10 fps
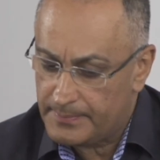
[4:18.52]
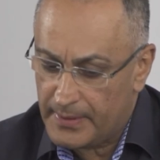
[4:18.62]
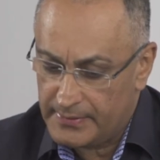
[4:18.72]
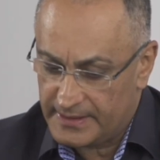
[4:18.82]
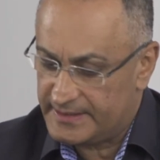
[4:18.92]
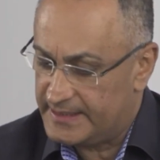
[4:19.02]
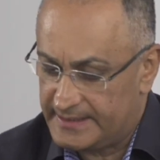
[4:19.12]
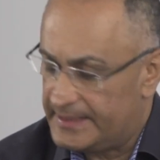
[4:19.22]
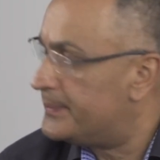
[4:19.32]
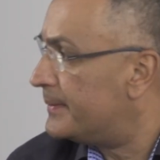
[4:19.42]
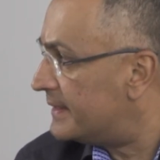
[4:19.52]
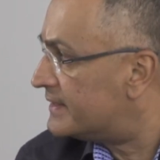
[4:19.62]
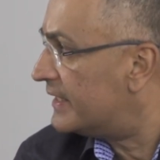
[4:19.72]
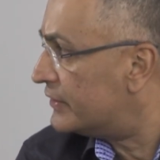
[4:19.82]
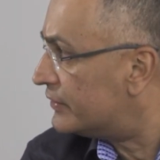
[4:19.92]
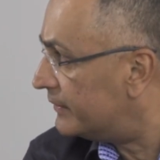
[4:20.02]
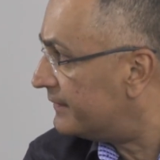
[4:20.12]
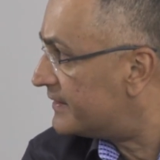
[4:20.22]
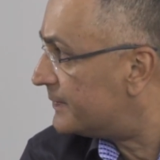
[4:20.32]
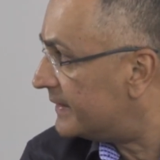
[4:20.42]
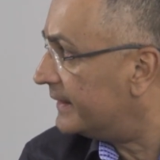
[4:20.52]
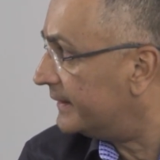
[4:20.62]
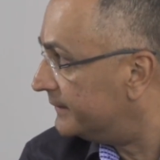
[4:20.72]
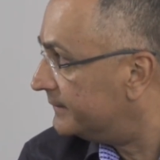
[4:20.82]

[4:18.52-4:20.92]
Molex see the implementation of SPE?